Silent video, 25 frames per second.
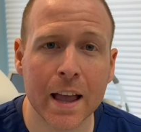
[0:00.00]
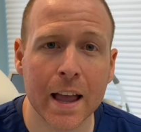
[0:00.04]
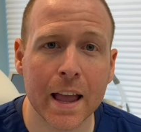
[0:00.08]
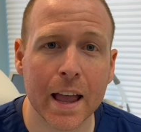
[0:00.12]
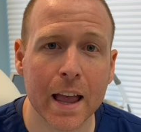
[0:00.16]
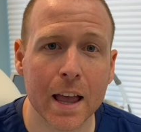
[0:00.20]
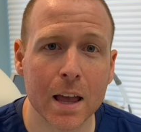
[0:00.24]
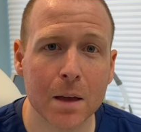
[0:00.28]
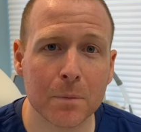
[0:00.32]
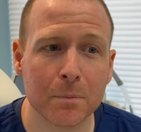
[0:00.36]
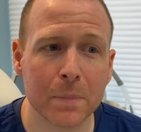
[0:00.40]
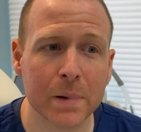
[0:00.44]

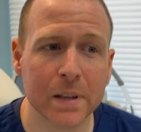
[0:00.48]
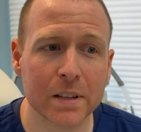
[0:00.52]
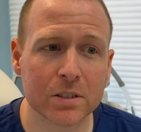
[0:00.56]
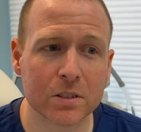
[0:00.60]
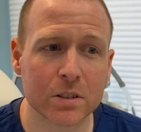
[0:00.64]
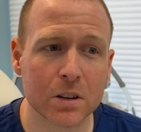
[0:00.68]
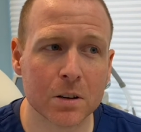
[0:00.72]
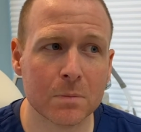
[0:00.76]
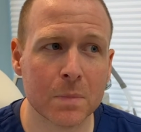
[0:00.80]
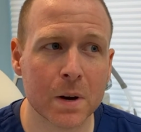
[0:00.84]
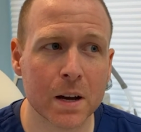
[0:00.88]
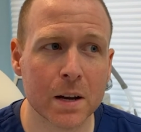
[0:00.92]
And based
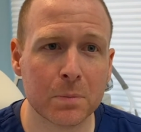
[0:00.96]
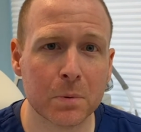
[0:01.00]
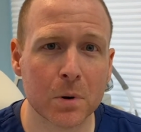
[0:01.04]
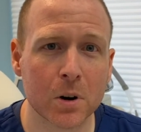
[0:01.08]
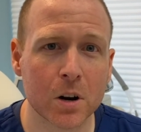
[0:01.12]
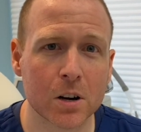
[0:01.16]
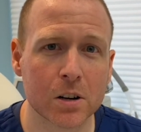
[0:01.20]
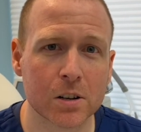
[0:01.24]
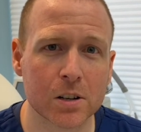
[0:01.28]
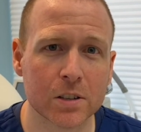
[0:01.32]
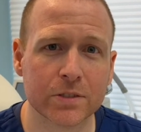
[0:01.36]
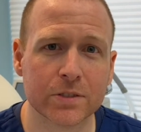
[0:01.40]
on my
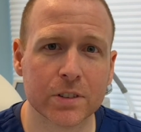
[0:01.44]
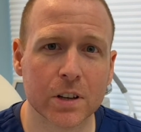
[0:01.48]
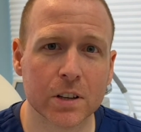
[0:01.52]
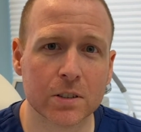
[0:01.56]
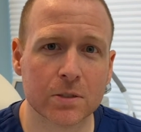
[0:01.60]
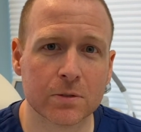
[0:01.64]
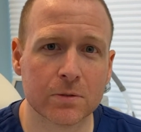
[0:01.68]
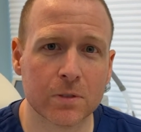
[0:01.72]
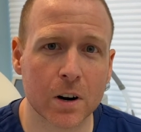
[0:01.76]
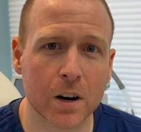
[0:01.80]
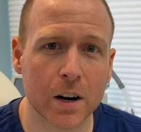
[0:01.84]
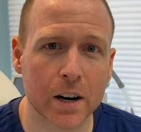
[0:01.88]
progress
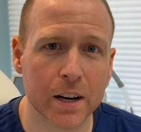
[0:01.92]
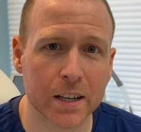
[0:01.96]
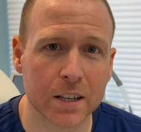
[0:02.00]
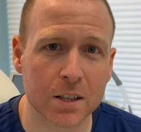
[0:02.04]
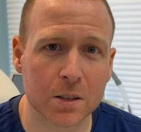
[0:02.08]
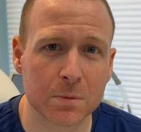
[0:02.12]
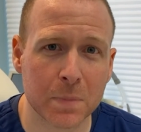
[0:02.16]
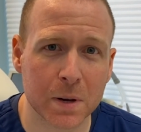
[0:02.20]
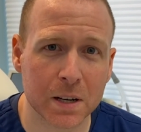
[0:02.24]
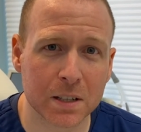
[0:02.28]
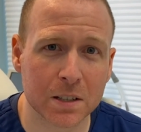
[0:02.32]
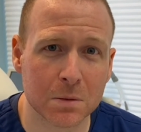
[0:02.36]
thus far, I
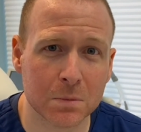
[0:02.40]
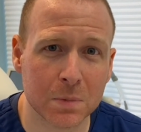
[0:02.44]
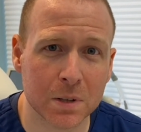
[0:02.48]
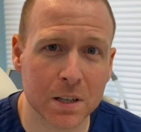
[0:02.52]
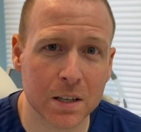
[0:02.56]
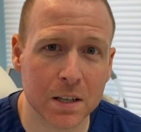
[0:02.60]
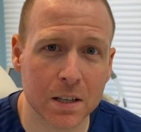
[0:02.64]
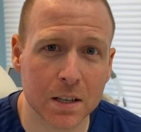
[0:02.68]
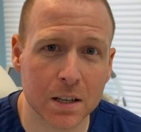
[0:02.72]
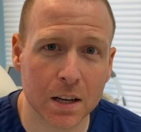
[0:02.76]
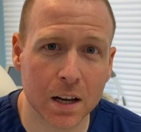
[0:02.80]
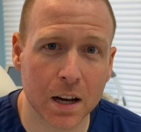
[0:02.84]
expect to
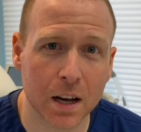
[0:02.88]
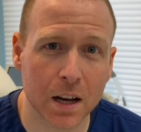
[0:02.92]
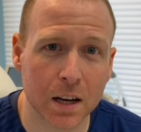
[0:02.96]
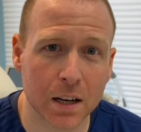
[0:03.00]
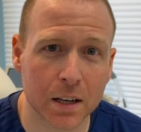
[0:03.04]
be